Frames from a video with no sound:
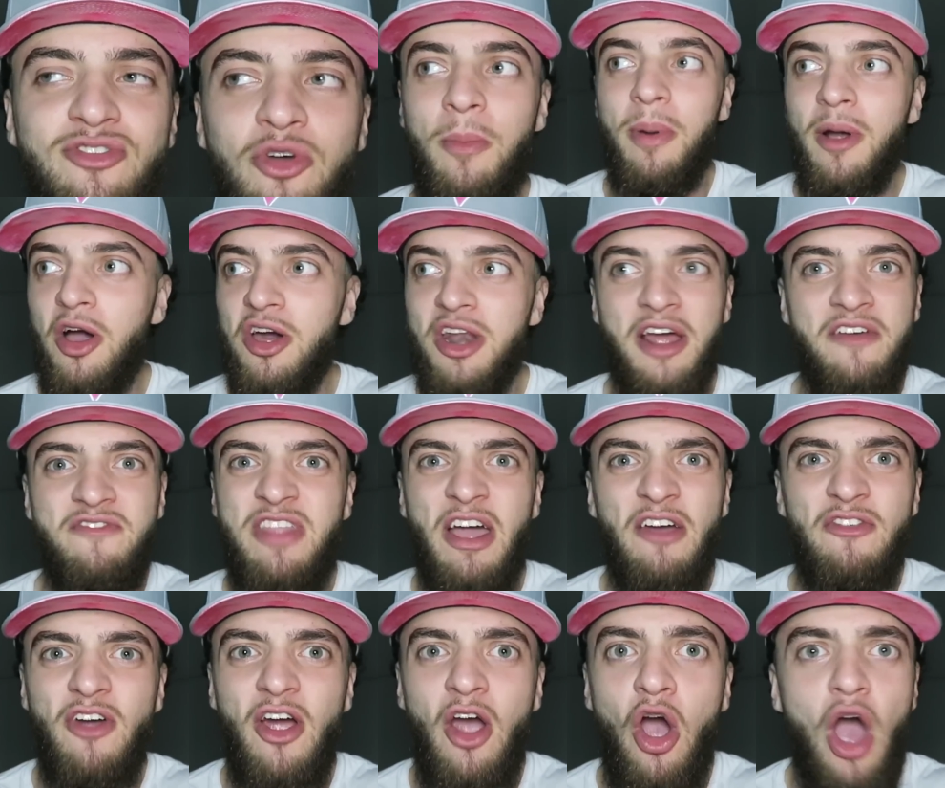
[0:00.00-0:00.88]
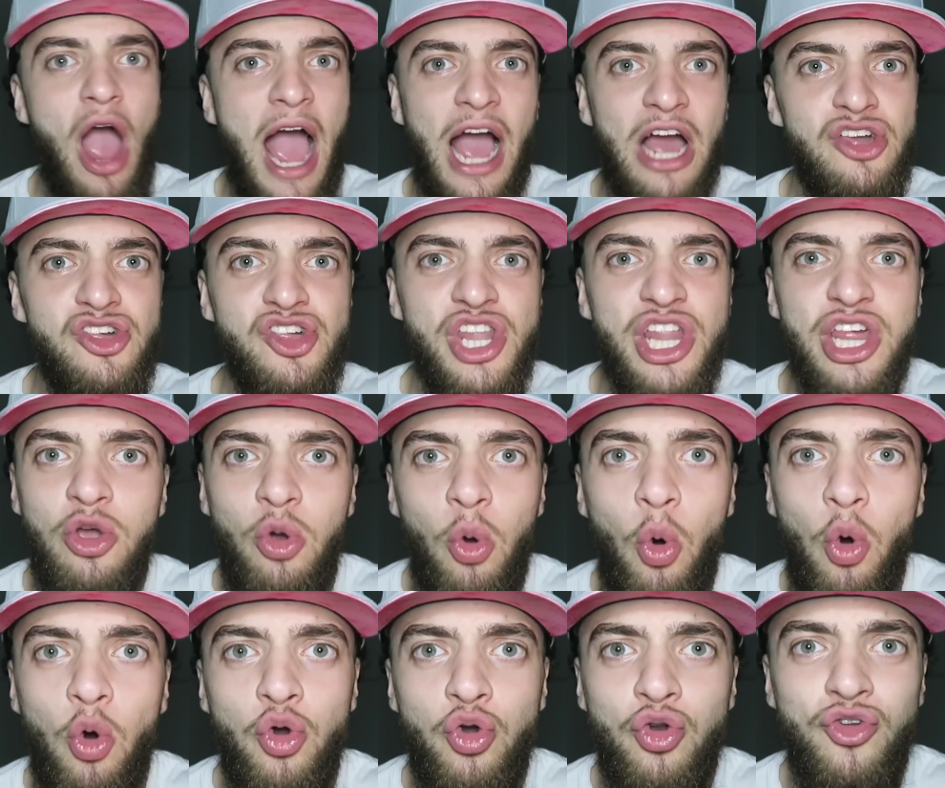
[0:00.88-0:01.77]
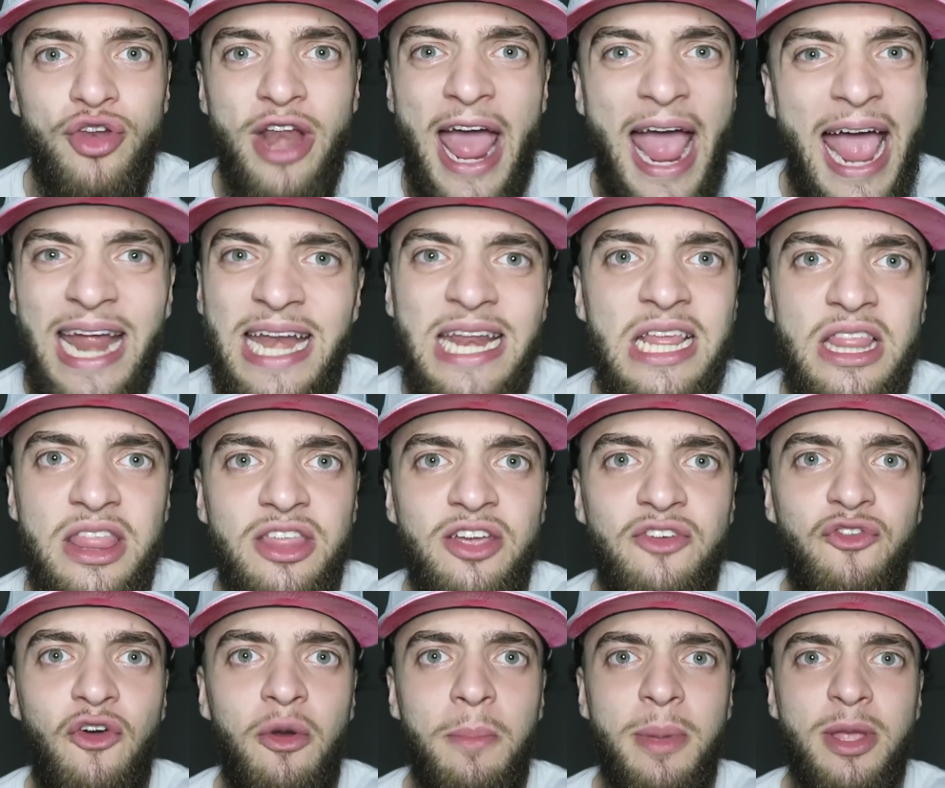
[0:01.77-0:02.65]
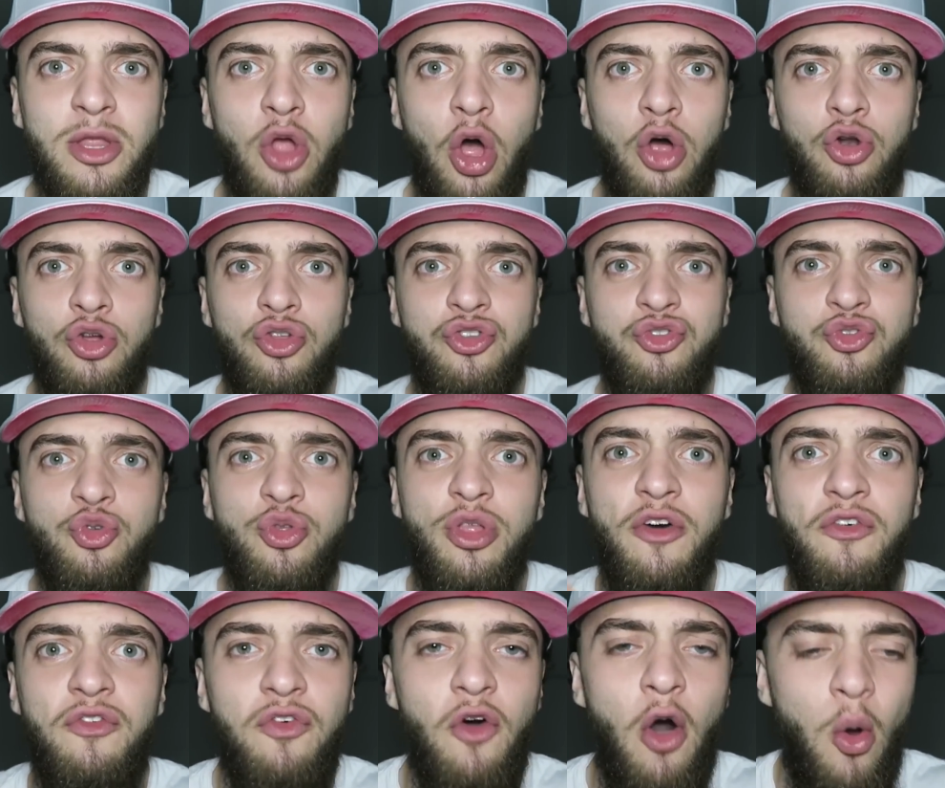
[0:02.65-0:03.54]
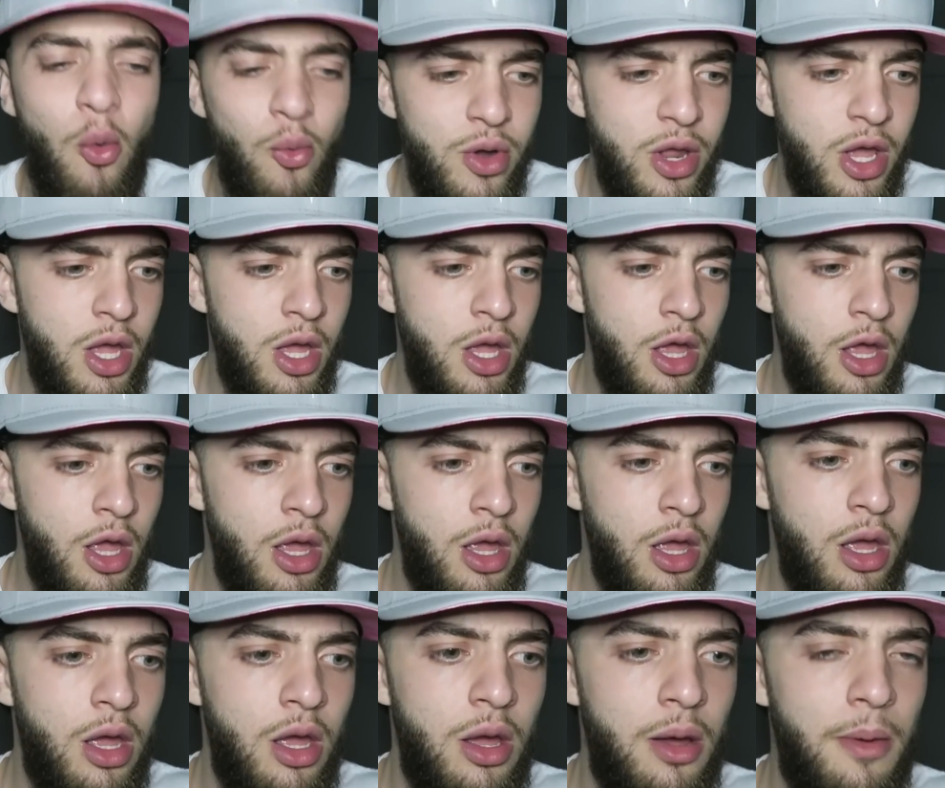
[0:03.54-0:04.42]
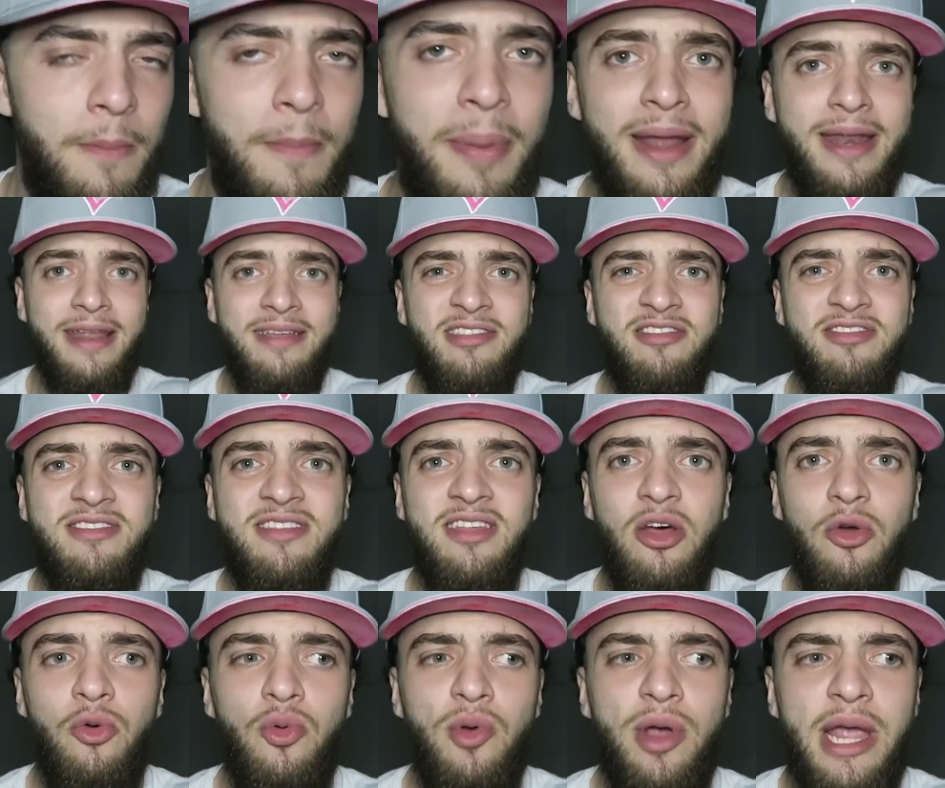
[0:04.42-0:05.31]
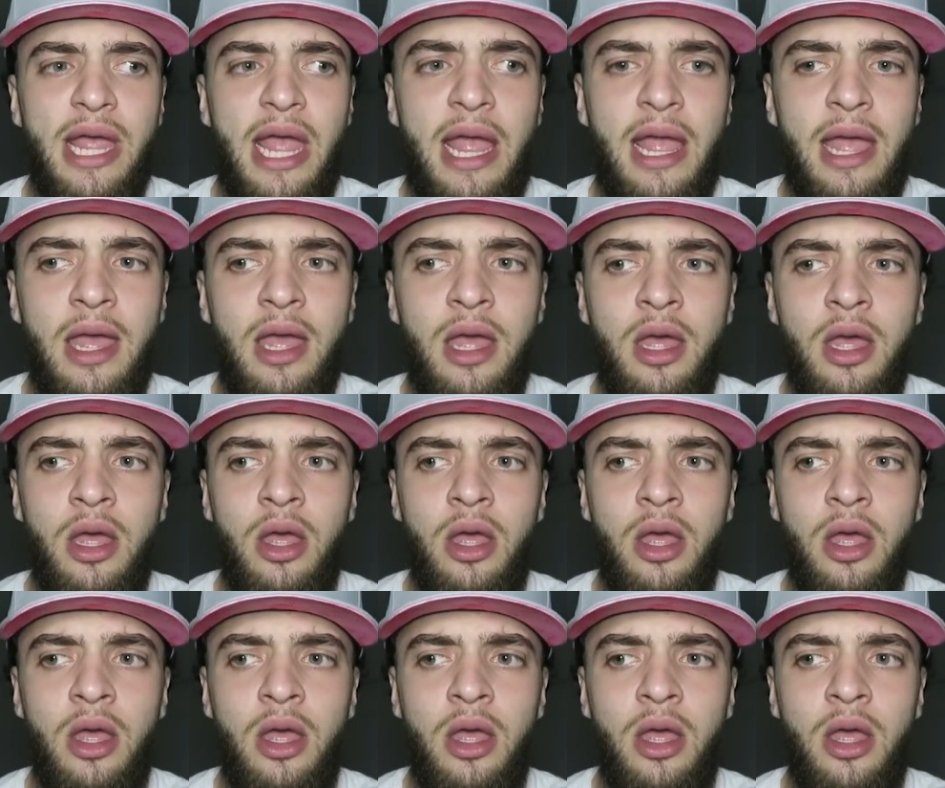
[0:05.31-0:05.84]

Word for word: Oh my god, I've never actually ordered anything from McDonald's to the phone. But it's still ringing.